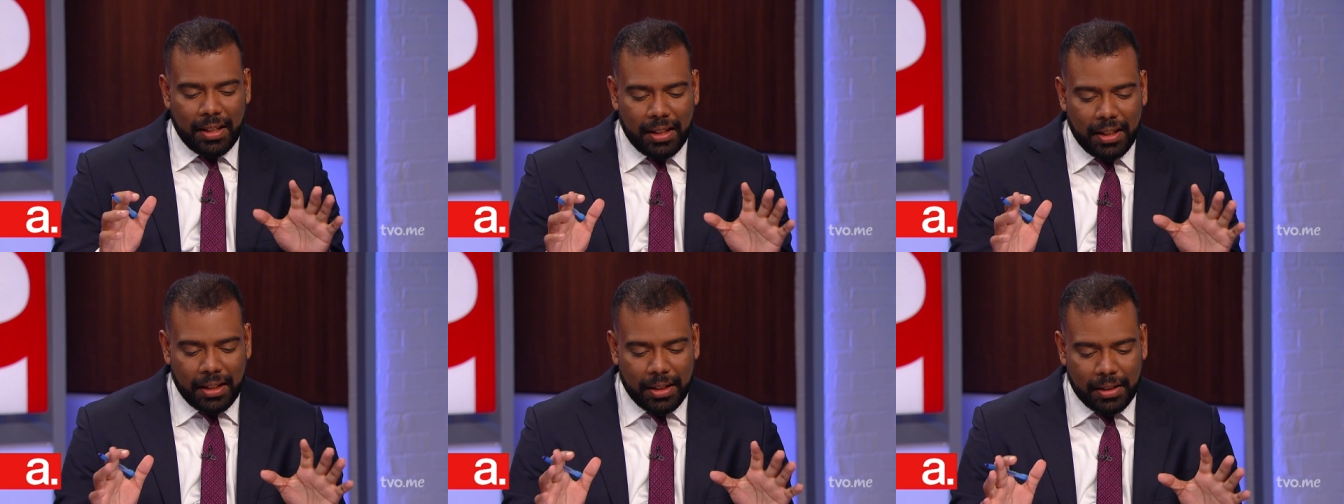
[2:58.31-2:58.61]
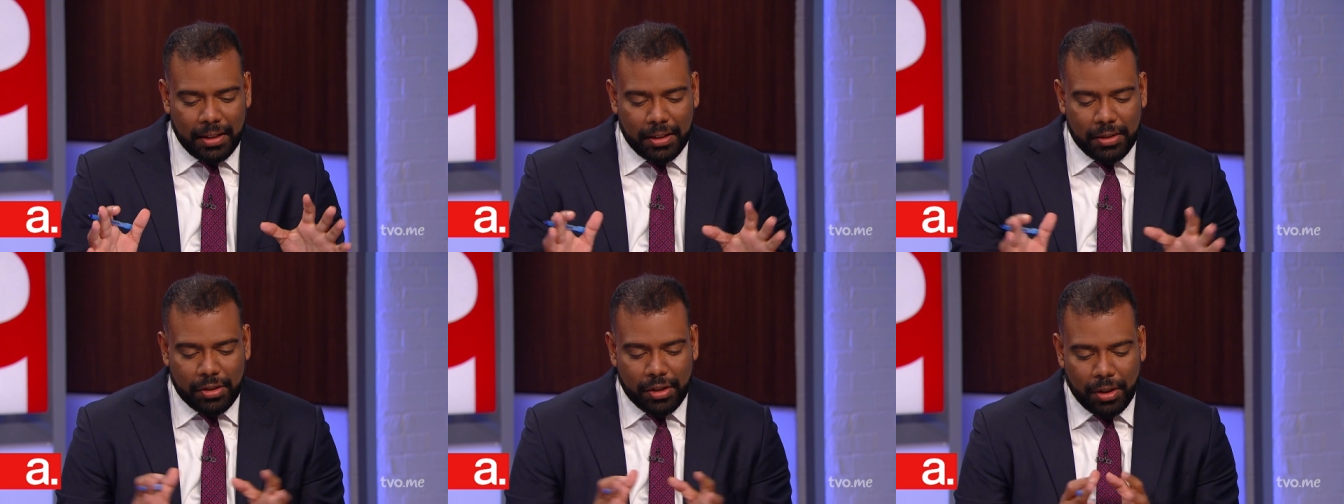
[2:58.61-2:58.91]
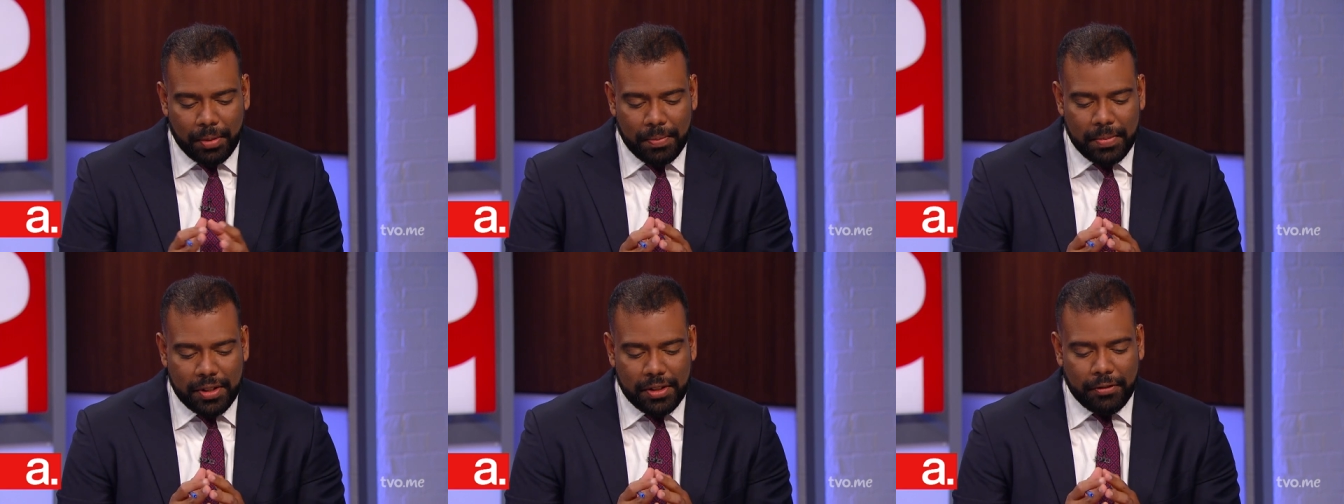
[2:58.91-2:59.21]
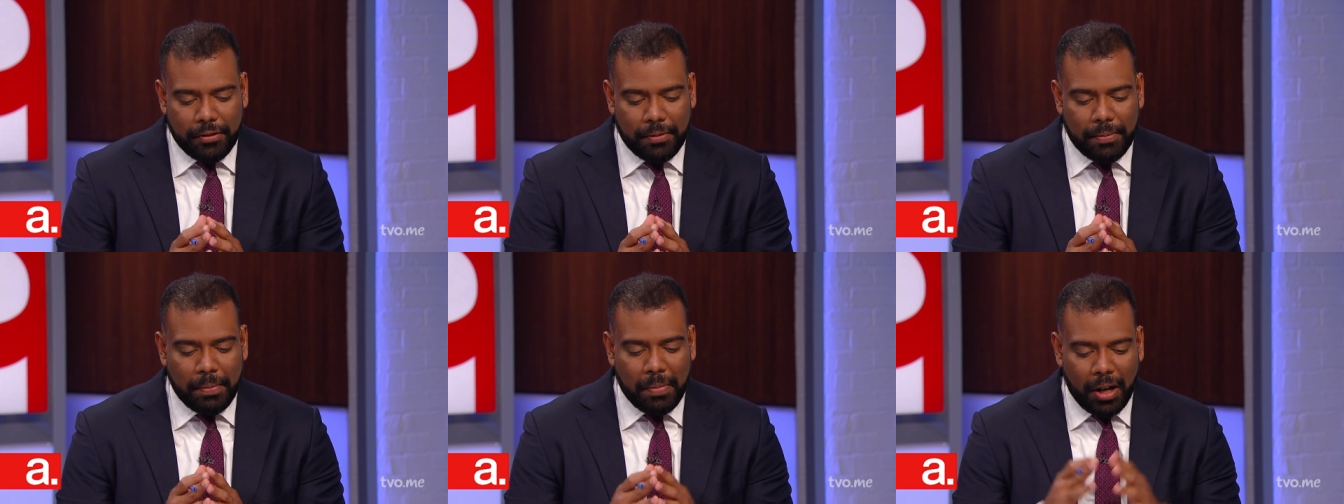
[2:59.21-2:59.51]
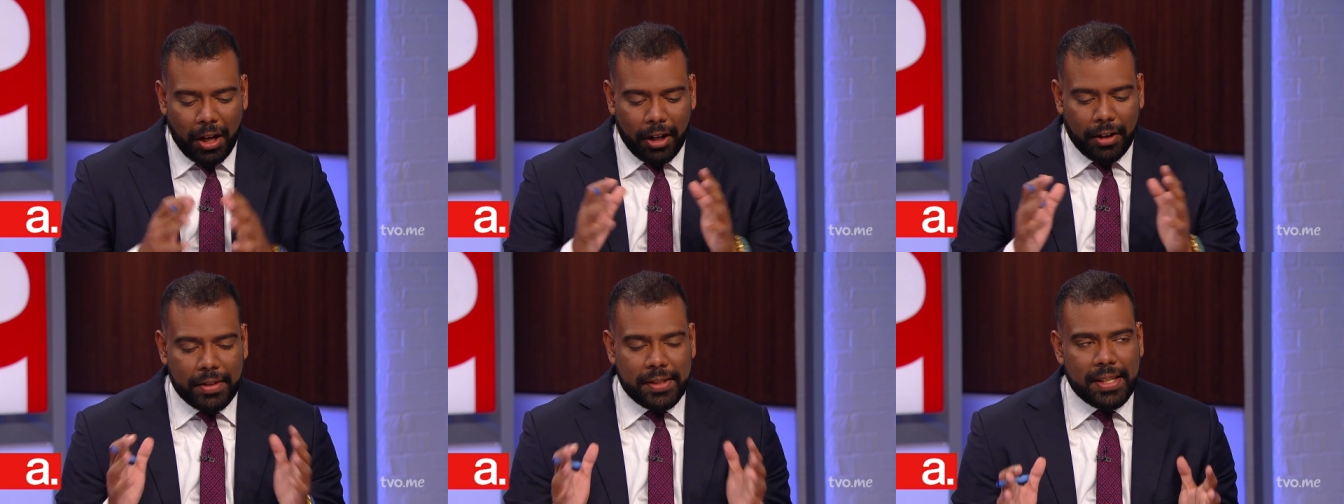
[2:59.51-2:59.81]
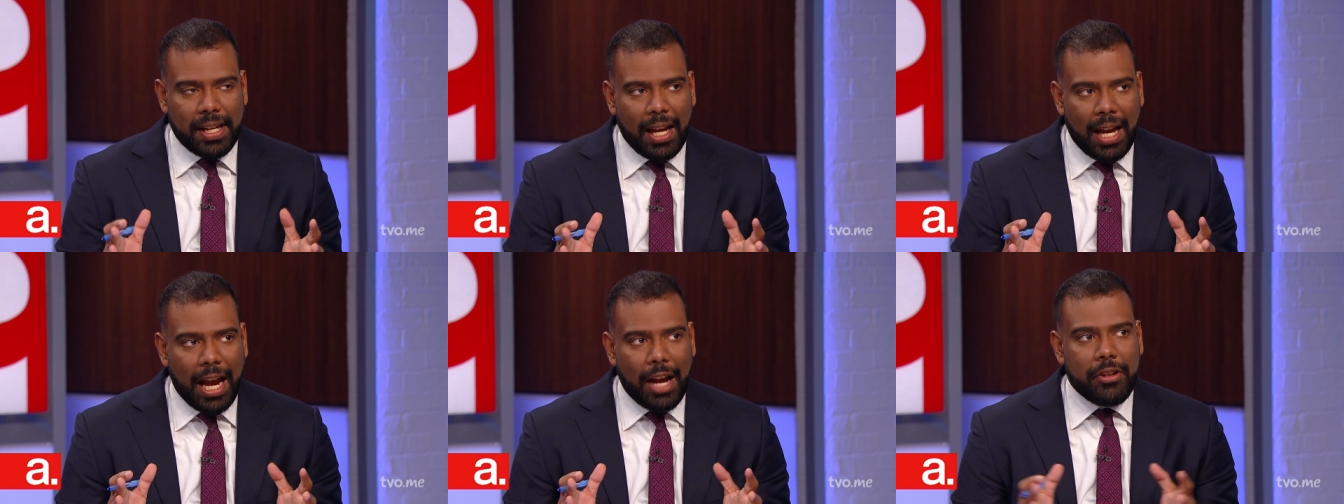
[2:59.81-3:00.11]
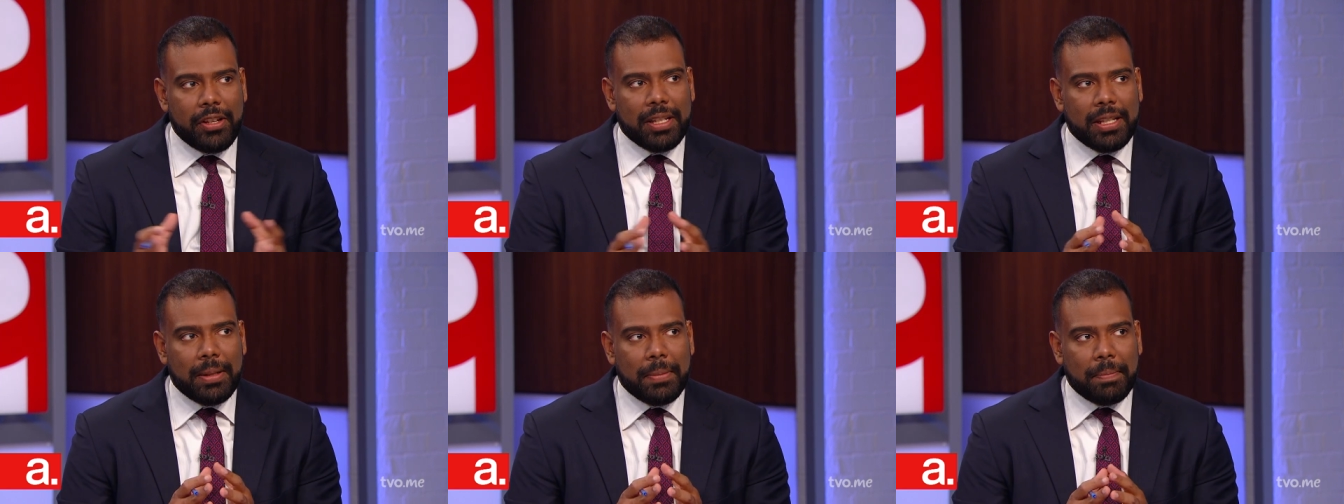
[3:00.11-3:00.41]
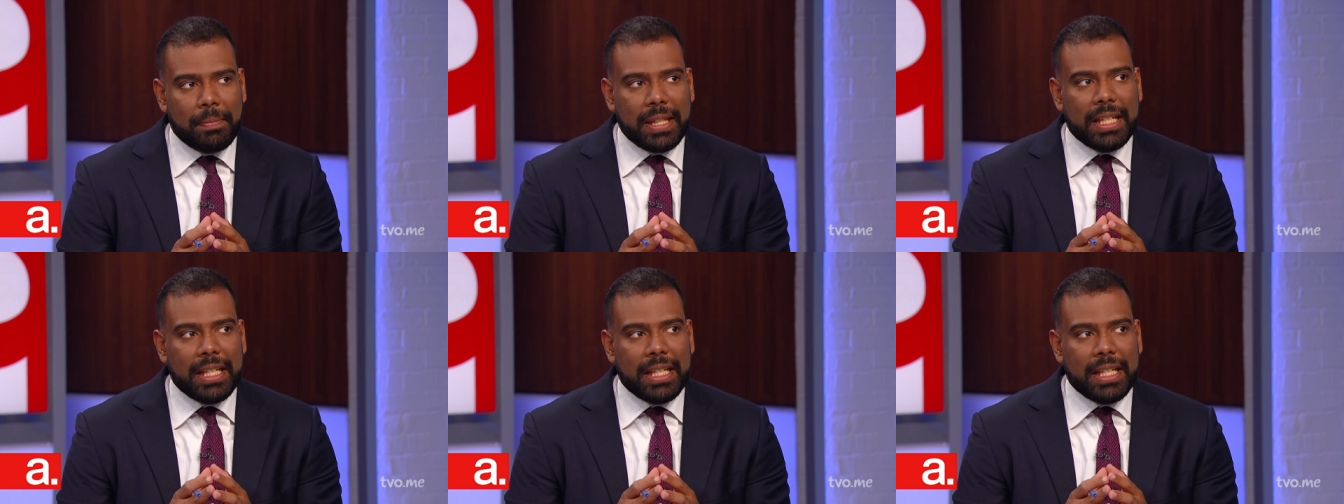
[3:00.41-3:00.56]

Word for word: in, in terms of parks, how did it